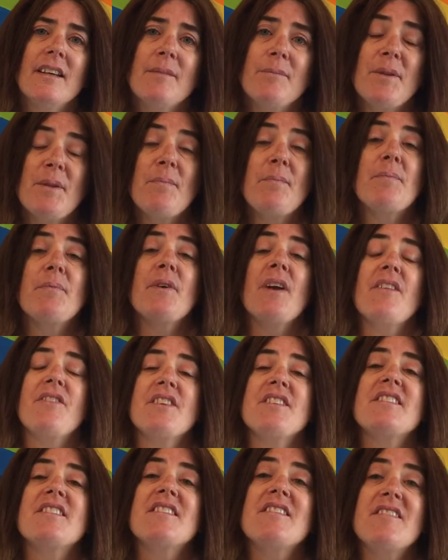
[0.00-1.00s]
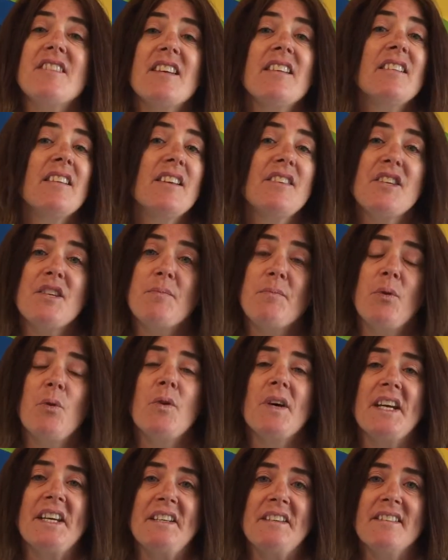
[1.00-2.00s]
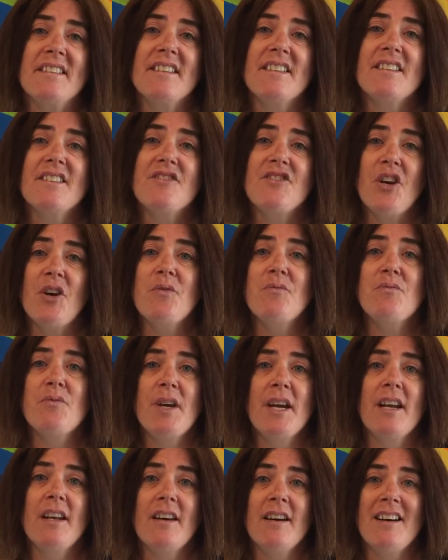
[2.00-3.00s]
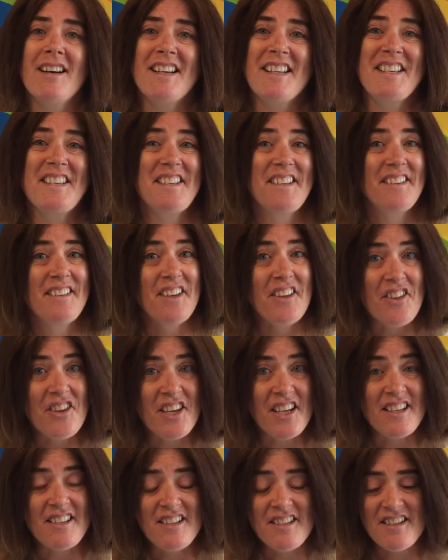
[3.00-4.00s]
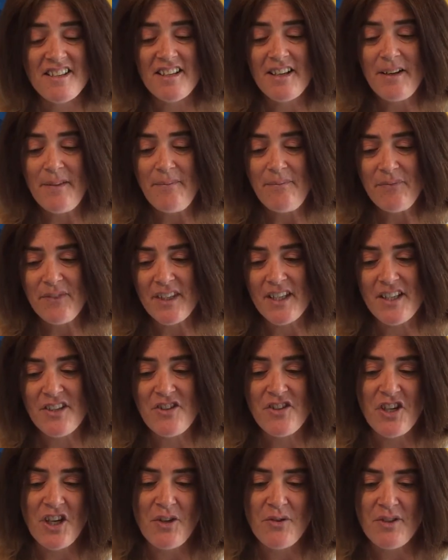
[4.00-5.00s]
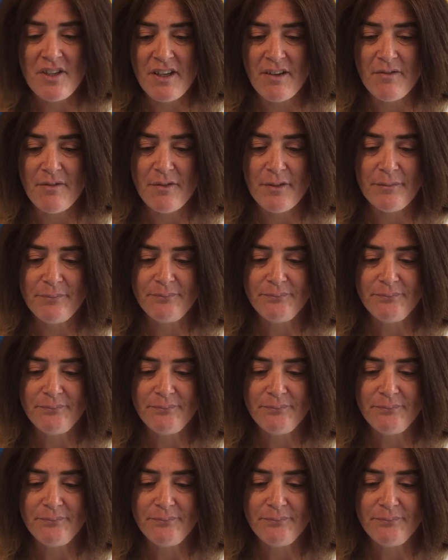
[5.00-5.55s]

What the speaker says: But the brothers still at this point don't realise that this is Joseph.